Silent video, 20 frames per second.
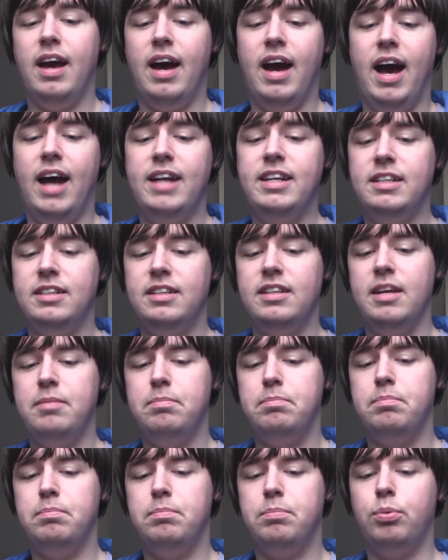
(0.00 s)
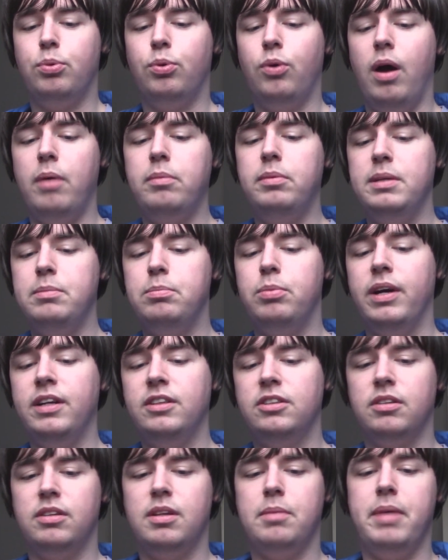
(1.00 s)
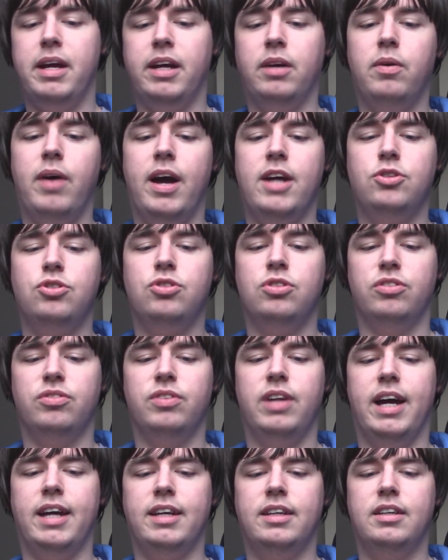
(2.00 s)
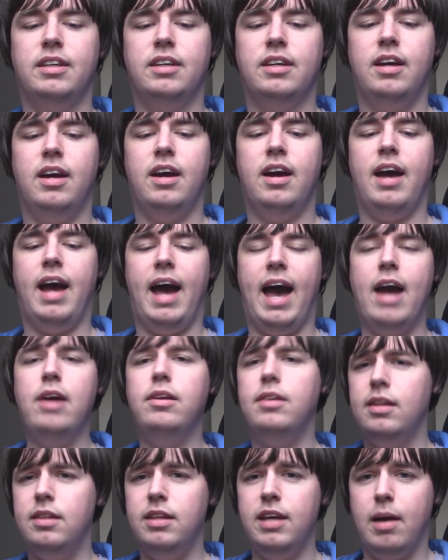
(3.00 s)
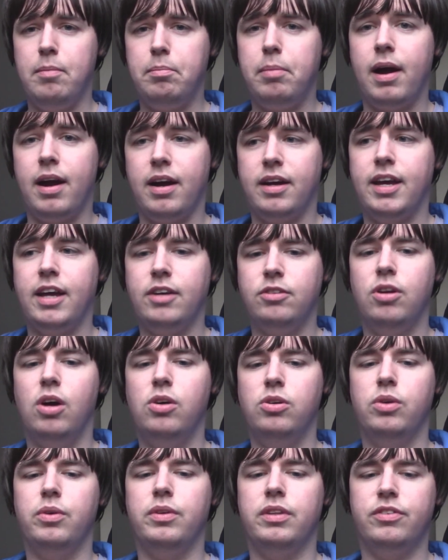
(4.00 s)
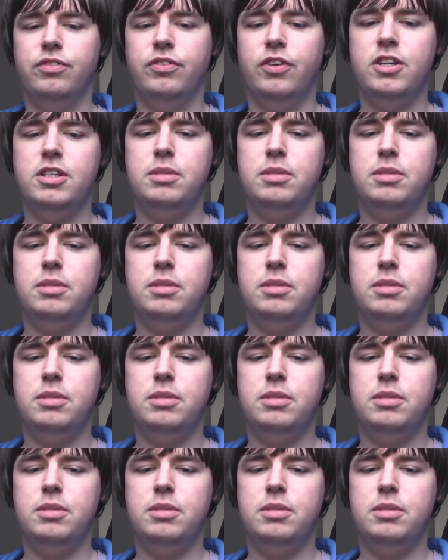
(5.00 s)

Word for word: and it, it probably brings up the main question of, like, how did the Empire get Grogu in the first